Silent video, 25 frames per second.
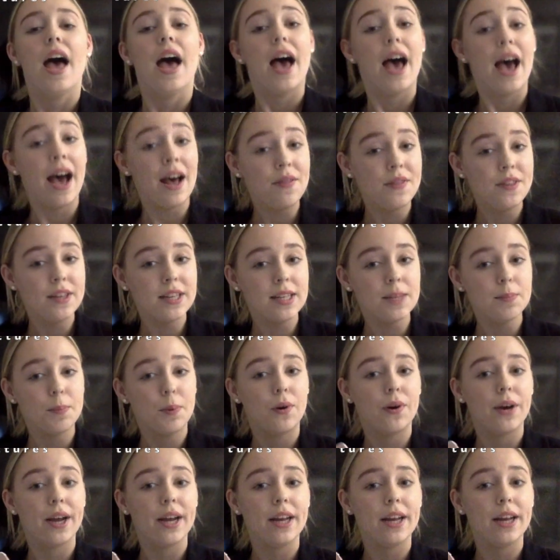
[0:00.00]
At this
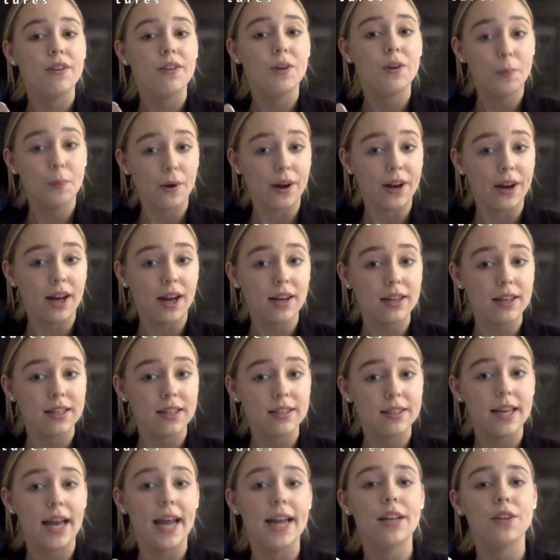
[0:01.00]
point, your product can
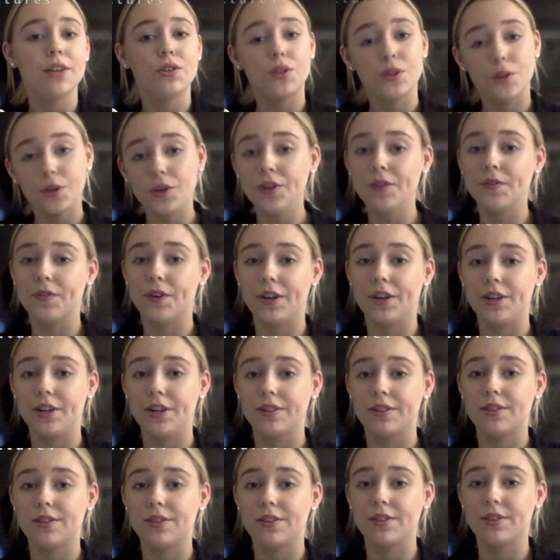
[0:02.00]
take two
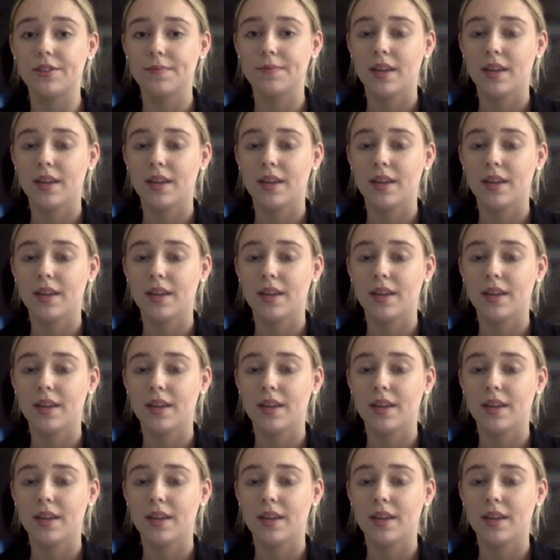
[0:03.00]
routes: